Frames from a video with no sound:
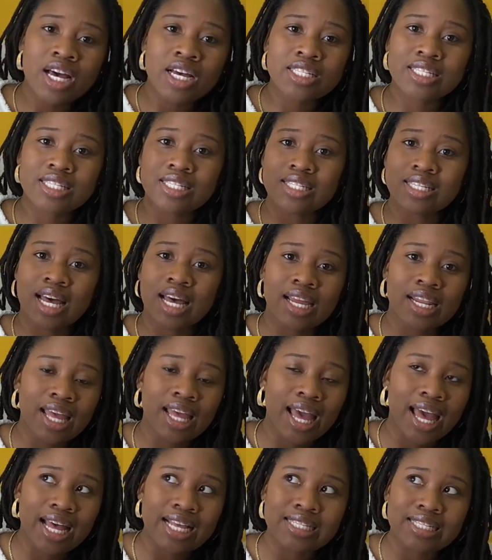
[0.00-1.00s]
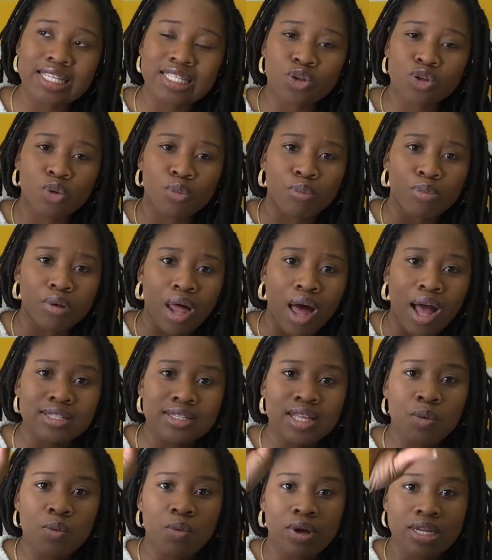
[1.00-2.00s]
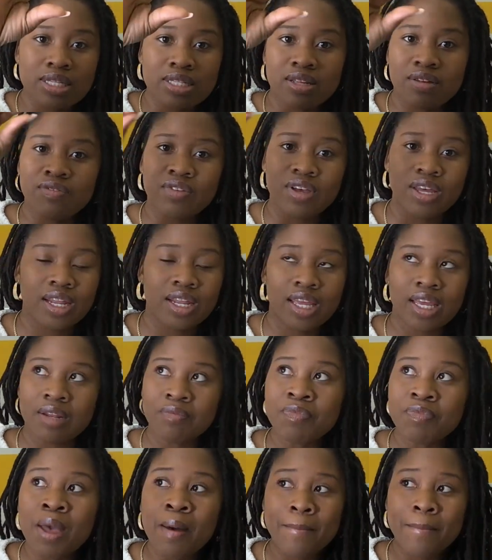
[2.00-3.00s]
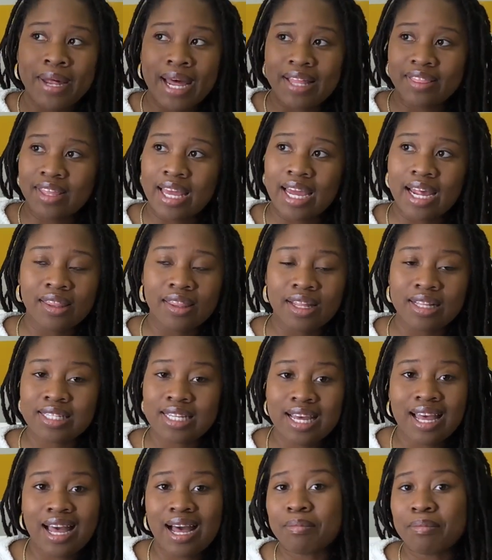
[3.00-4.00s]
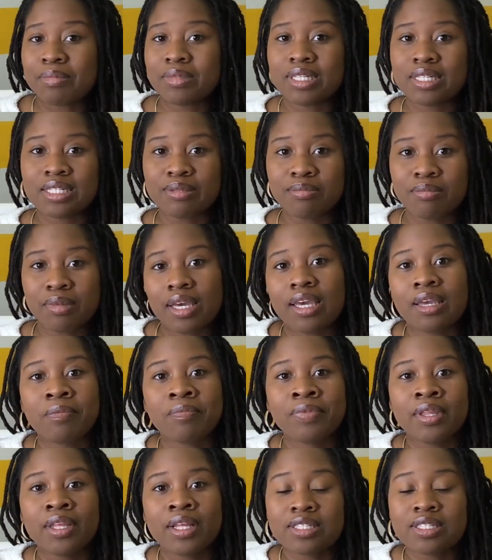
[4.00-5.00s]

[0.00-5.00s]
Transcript: society has these little blocks they want us to fit in, but at the end of the day, I'm just me.